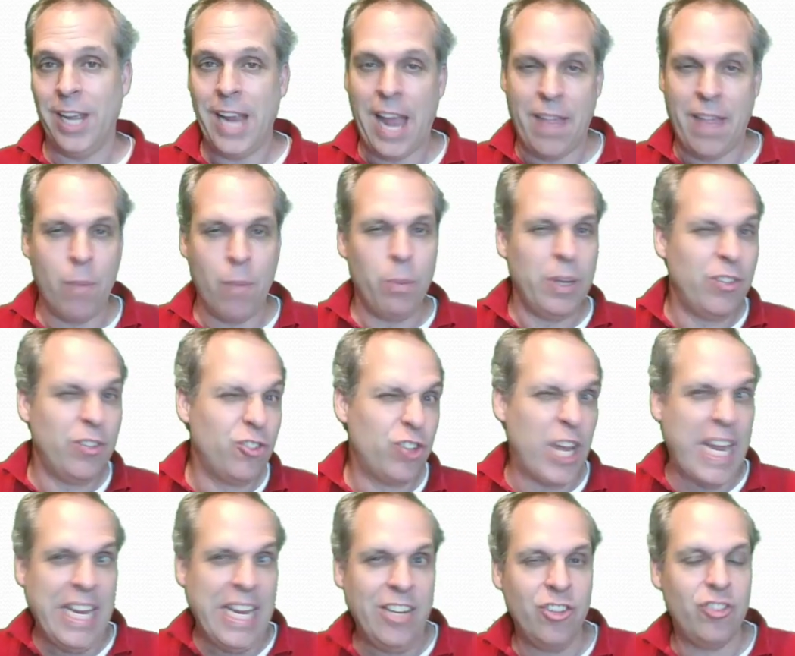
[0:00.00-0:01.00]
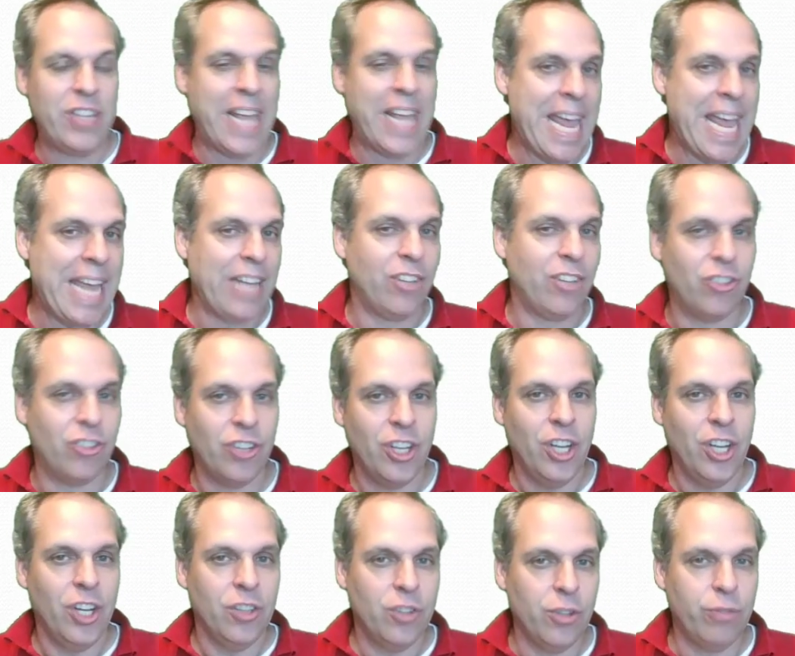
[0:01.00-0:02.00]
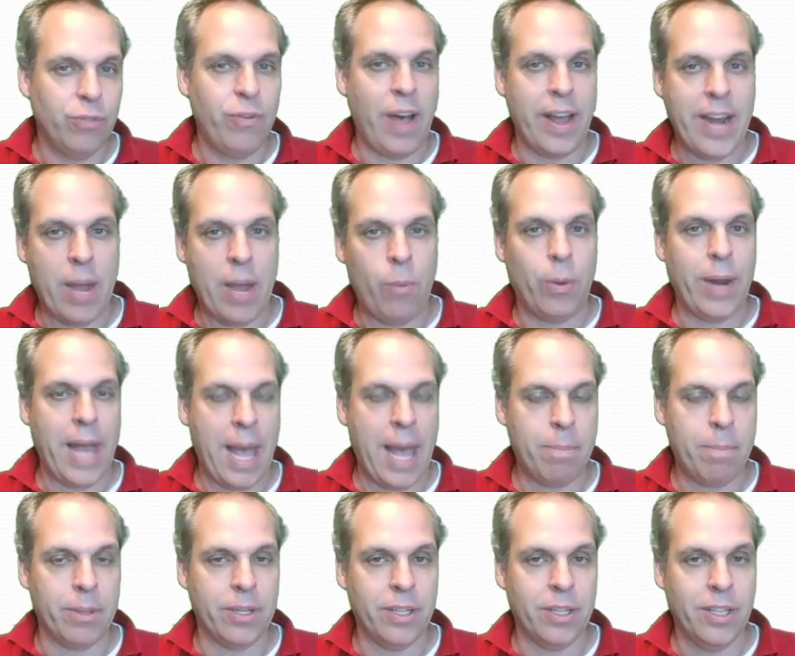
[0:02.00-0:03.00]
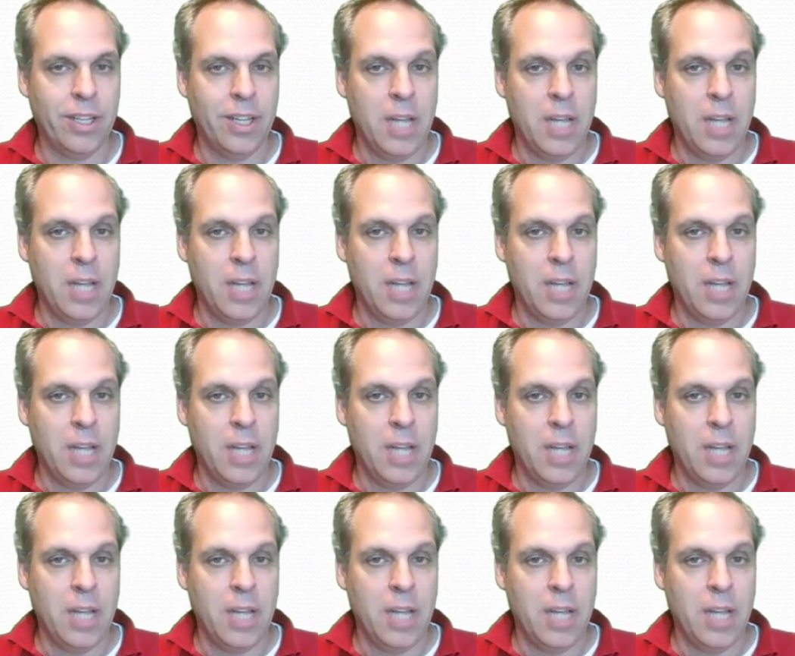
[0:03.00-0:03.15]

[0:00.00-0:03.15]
And then we changed h to find out what happened.